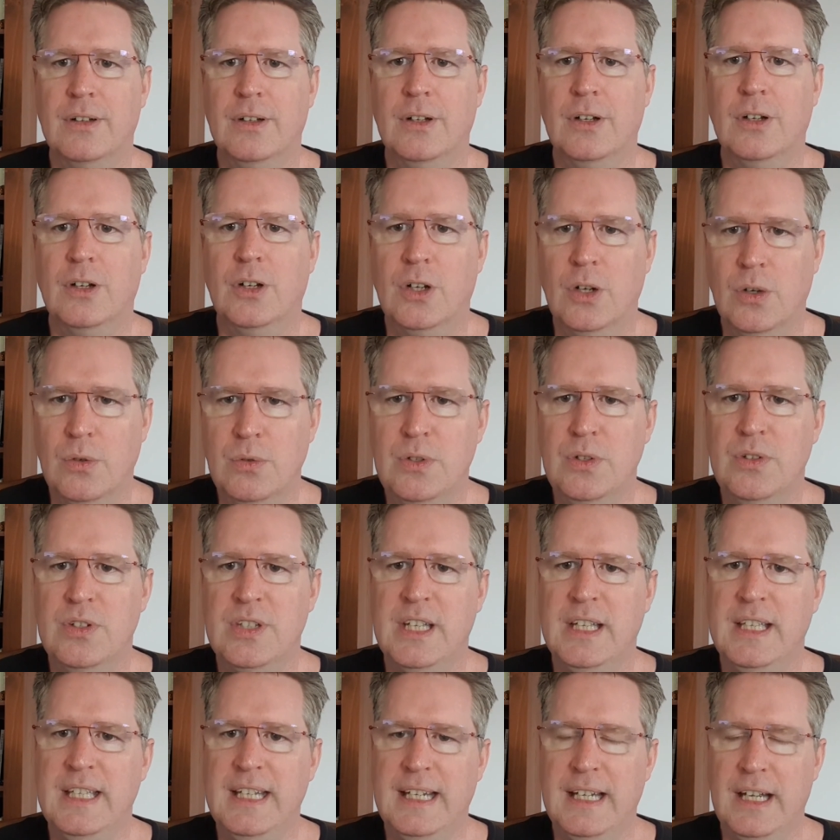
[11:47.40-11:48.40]
Go do
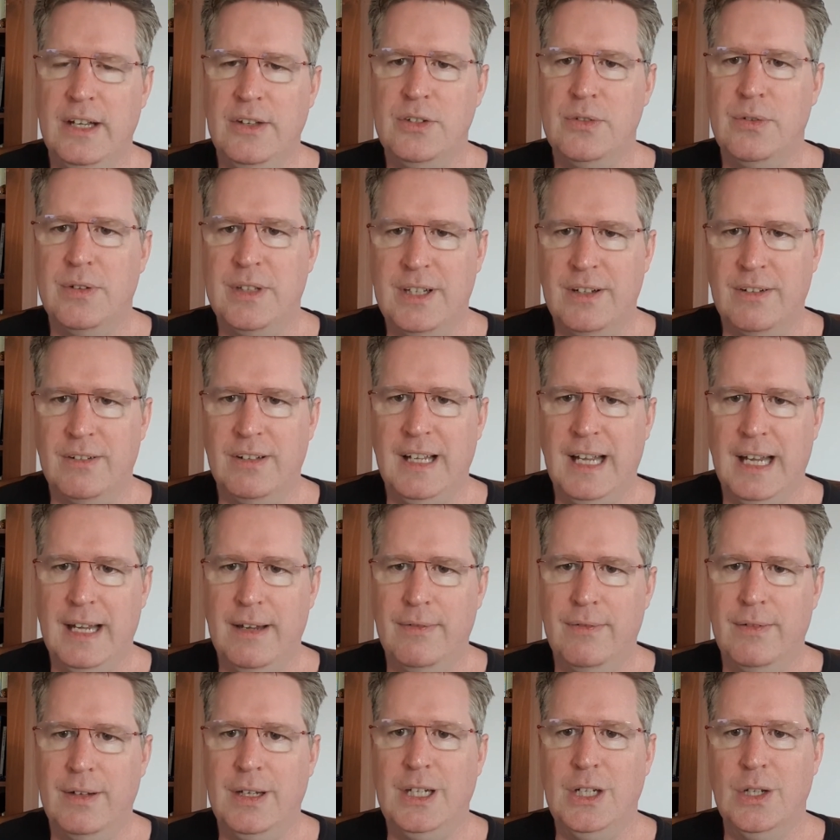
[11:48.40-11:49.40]
something else with your
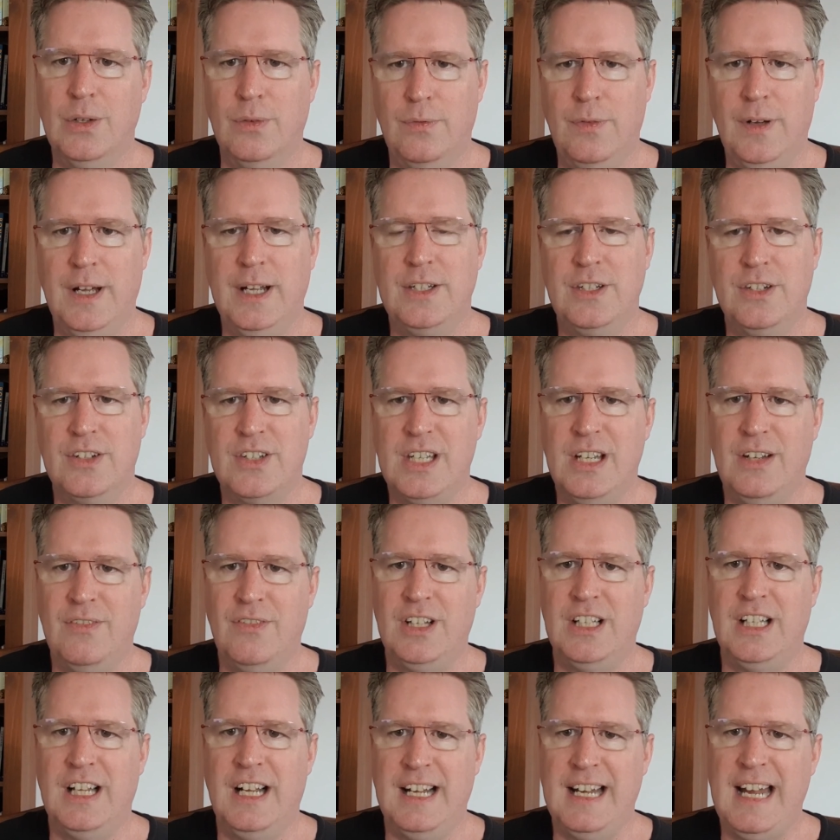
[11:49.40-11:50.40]
life. You'll find yourself
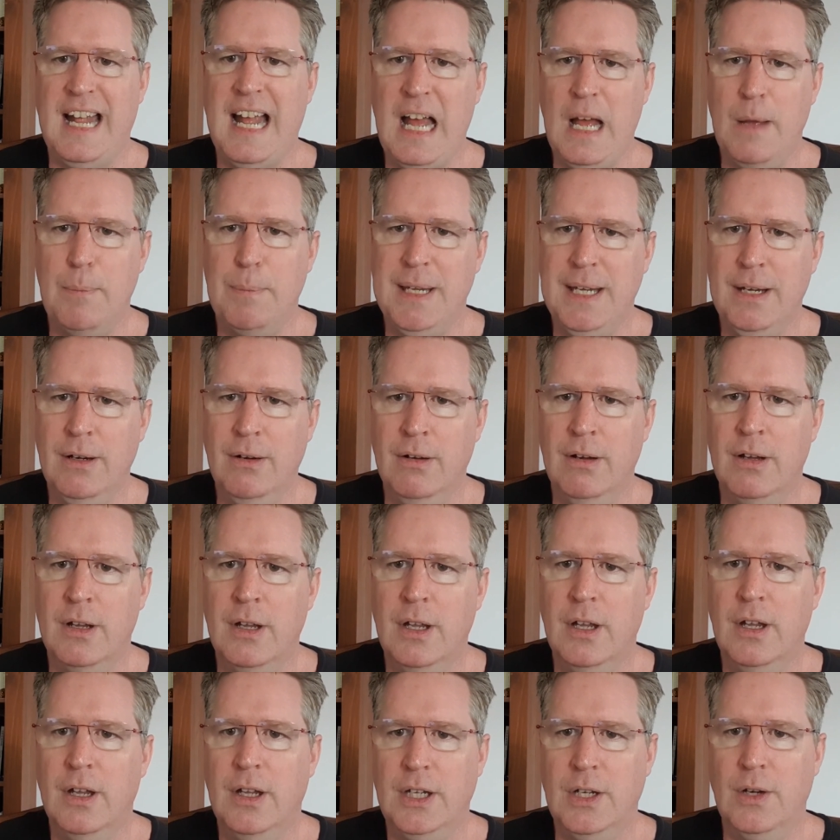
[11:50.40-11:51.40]
a lot happier.
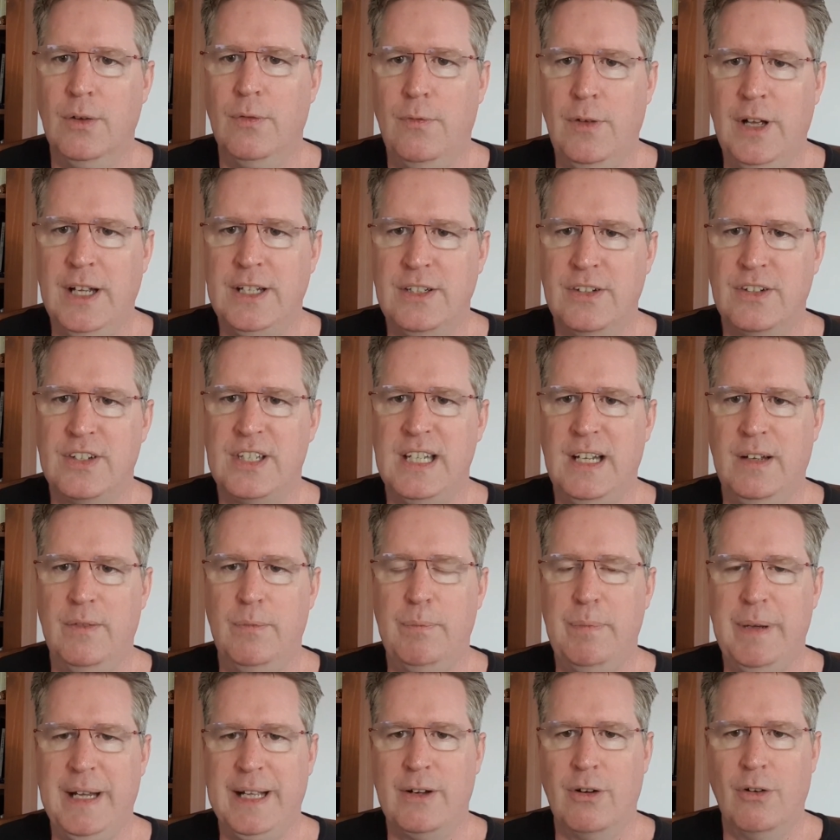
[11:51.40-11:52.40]
You'll find
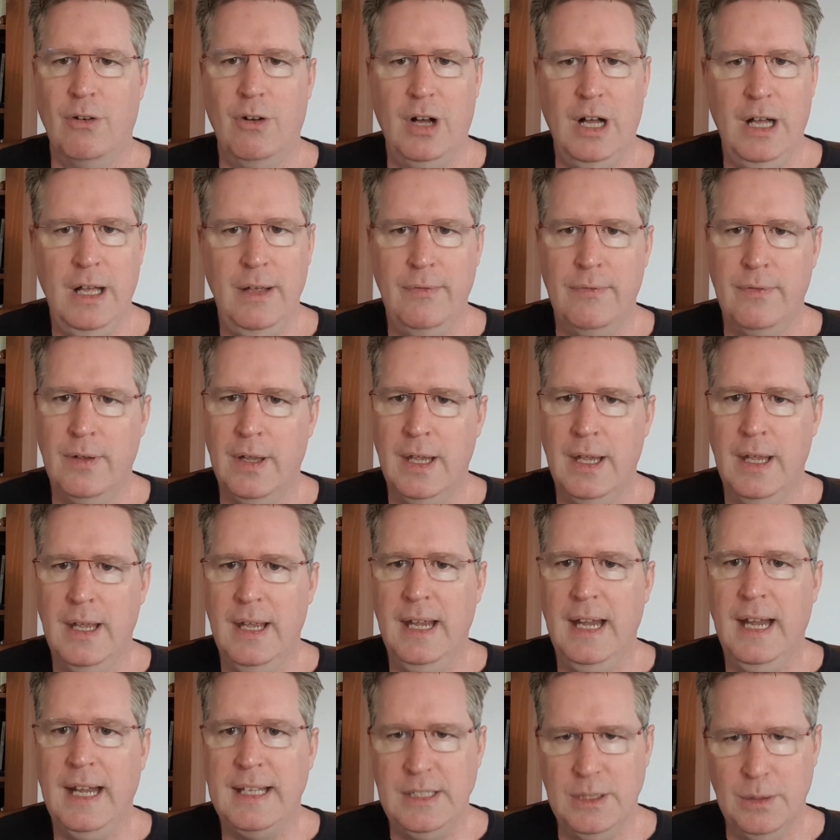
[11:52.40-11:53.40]
yourself better off,
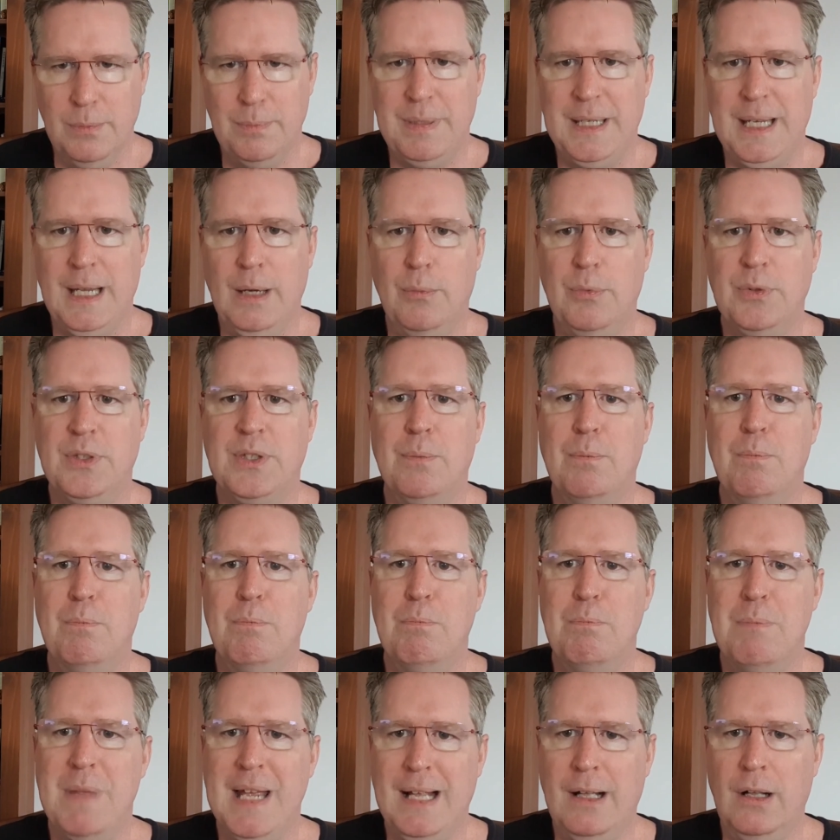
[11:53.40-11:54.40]
and you'll be able to
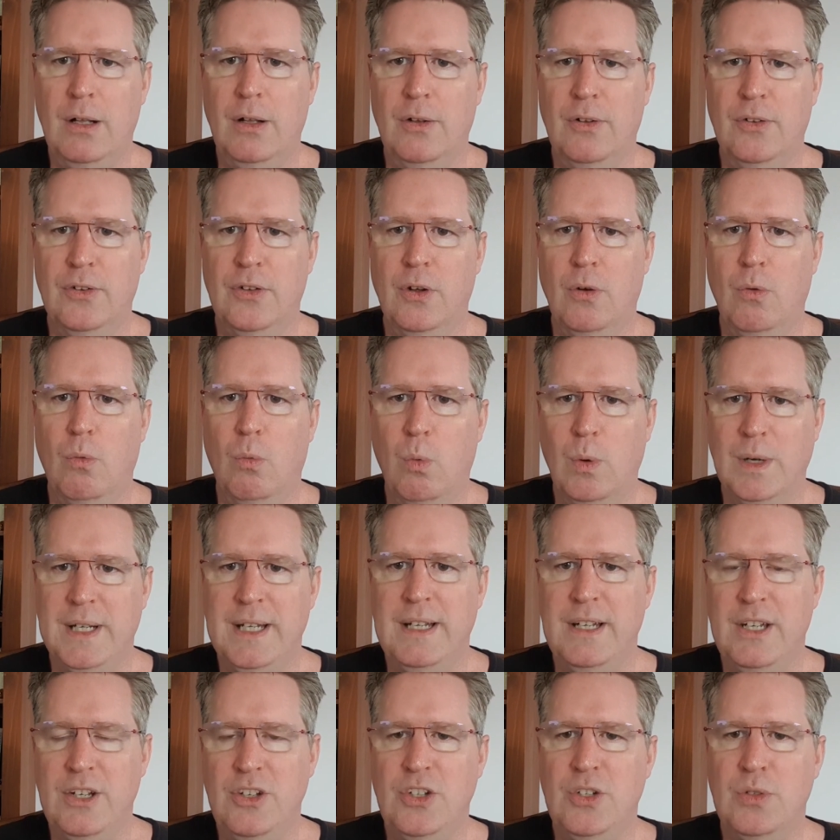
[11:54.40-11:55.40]
meld what
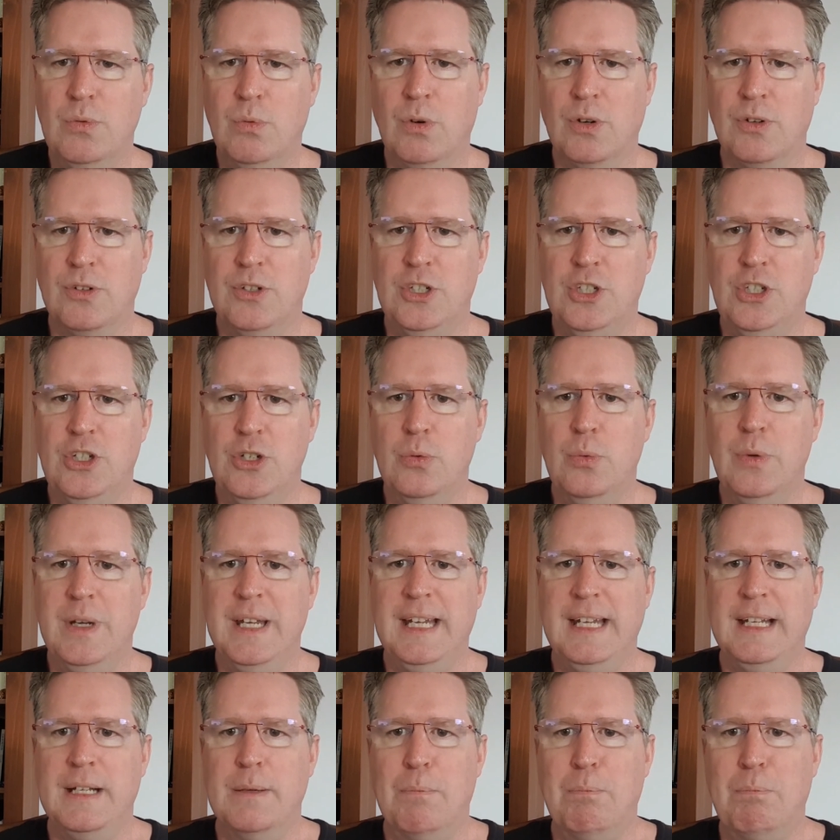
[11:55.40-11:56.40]
it is you were
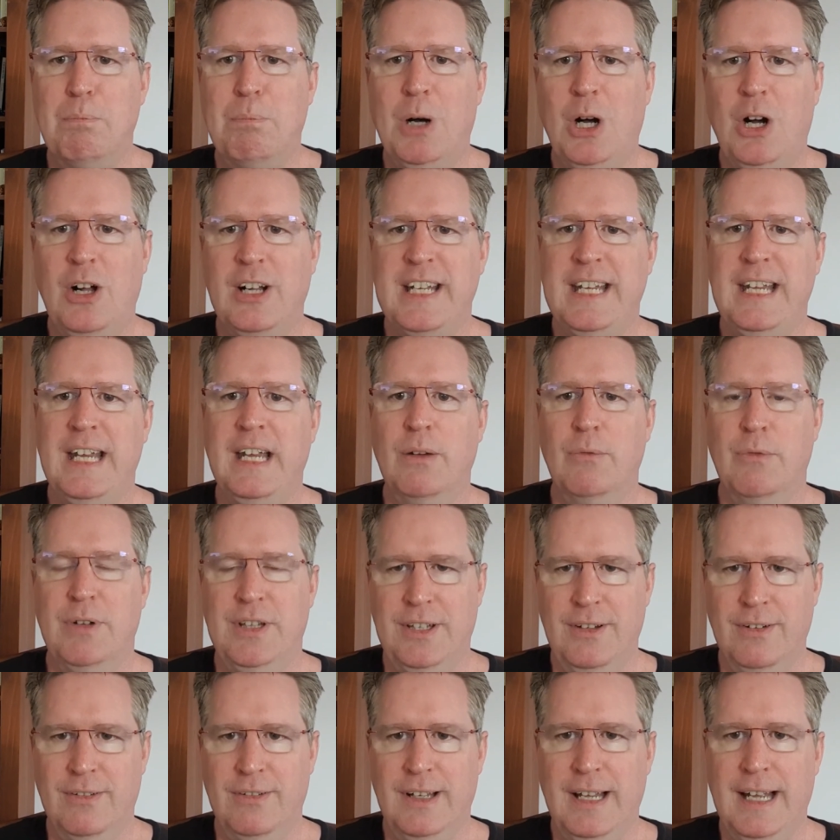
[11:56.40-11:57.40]
doing and embodying
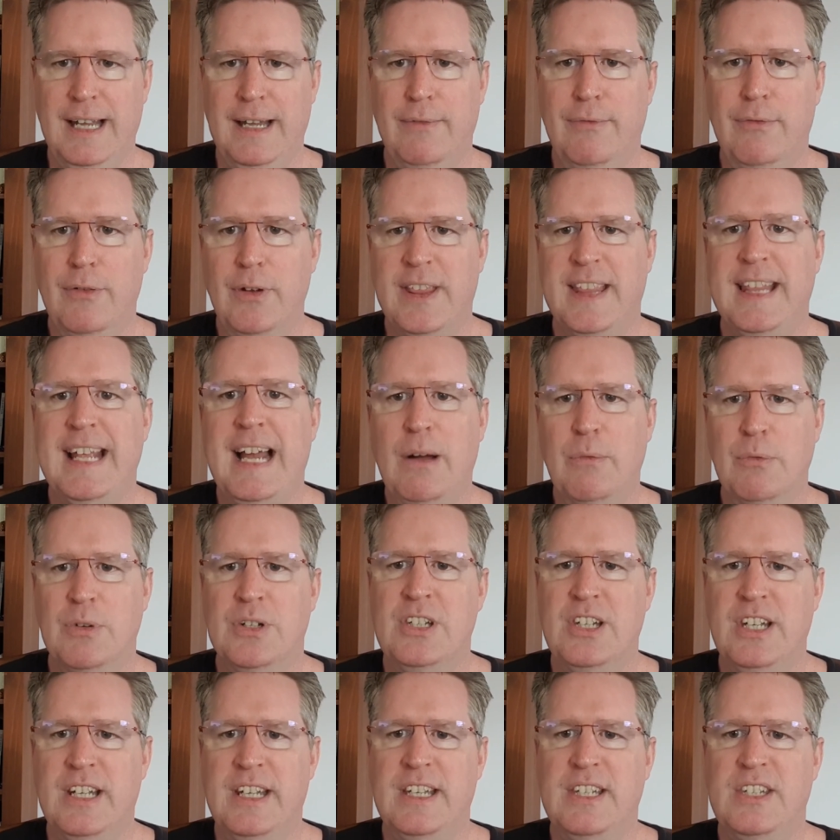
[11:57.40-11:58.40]
with your life with that
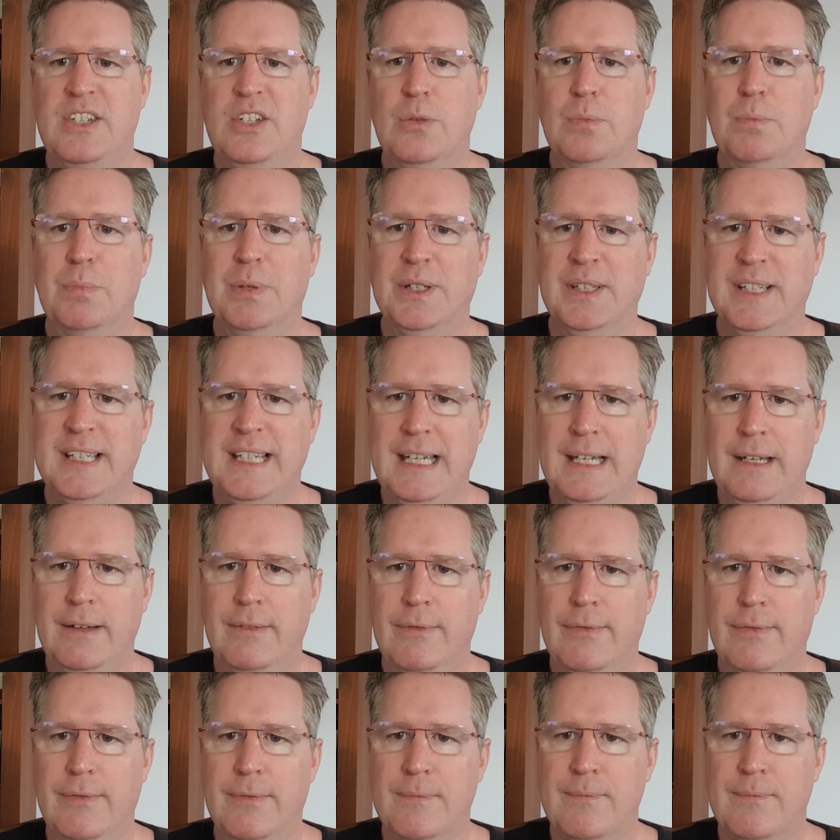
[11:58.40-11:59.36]
which it is you believe.